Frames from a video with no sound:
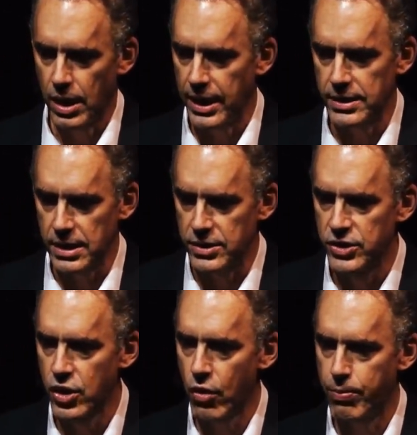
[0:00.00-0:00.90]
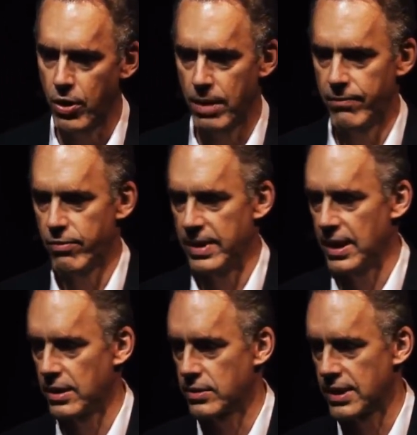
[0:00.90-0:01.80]
it's no problem for me
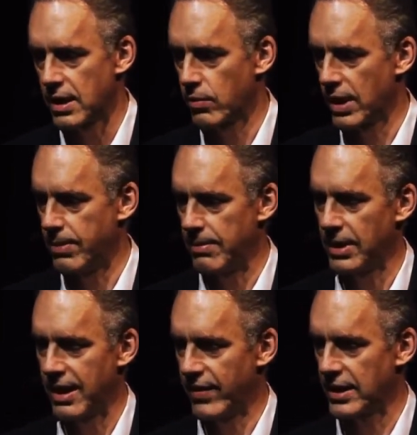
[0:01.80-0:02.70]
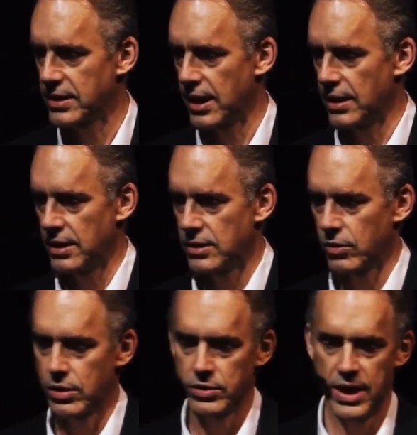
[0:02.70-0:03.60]
to understand why people have anxiety
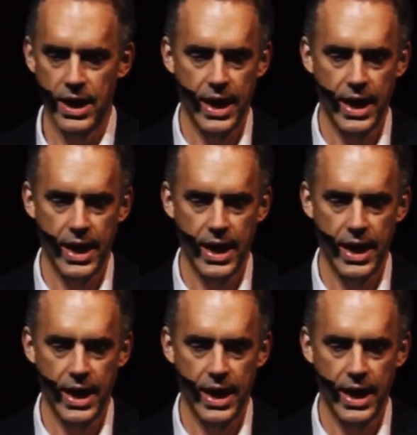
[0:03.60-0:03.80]
disorders